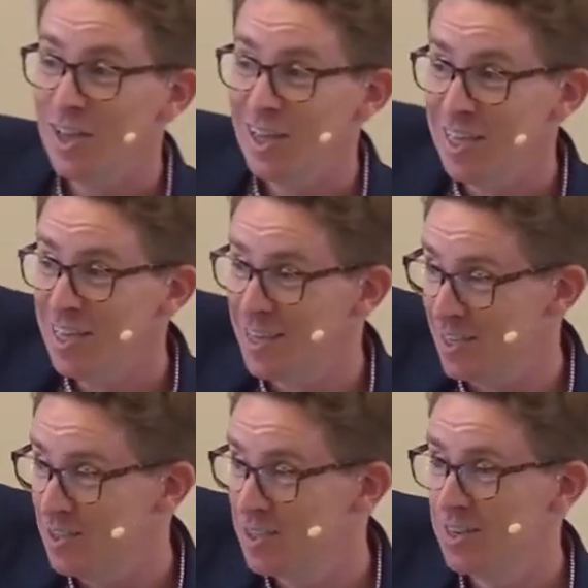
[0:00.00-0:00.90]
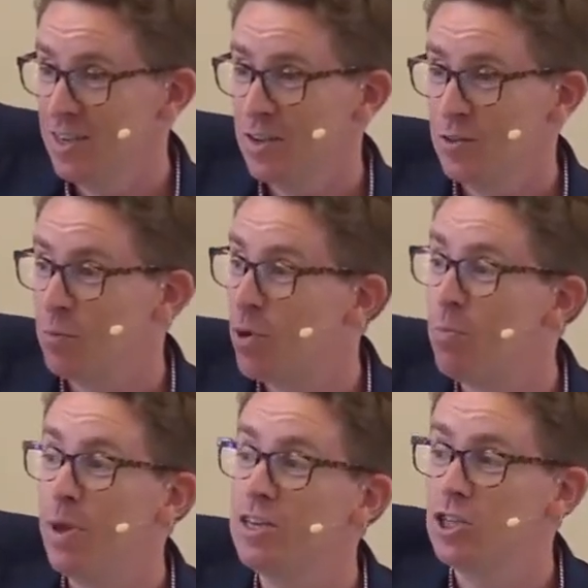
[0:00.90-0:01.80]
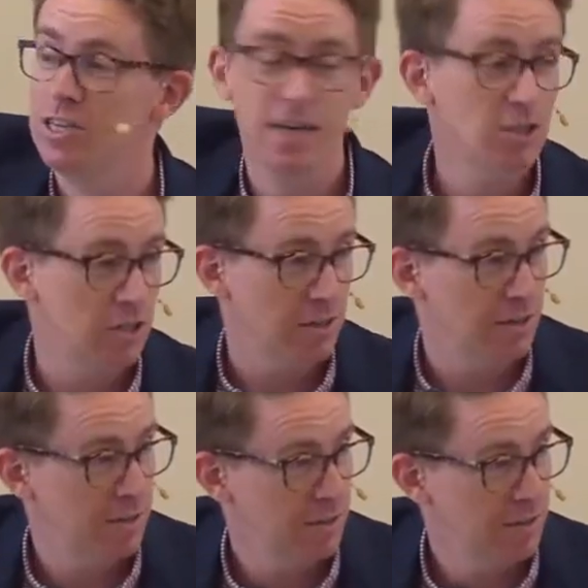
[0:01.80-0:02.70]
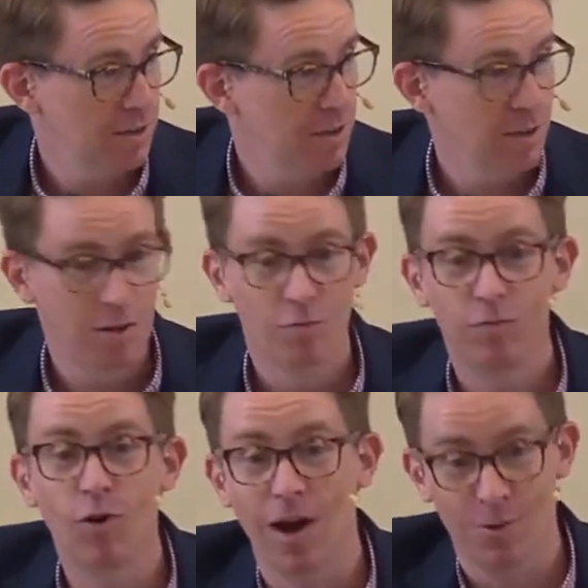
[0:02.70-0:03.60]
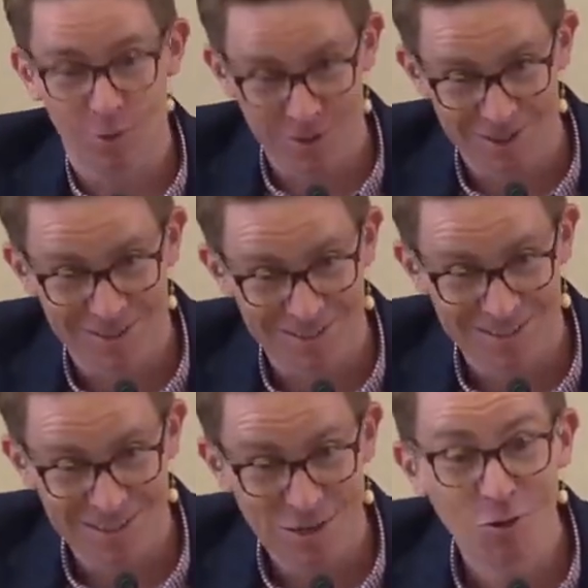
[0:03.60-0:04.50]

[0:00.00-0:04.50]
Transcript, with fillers: He is the propitiation for our sins.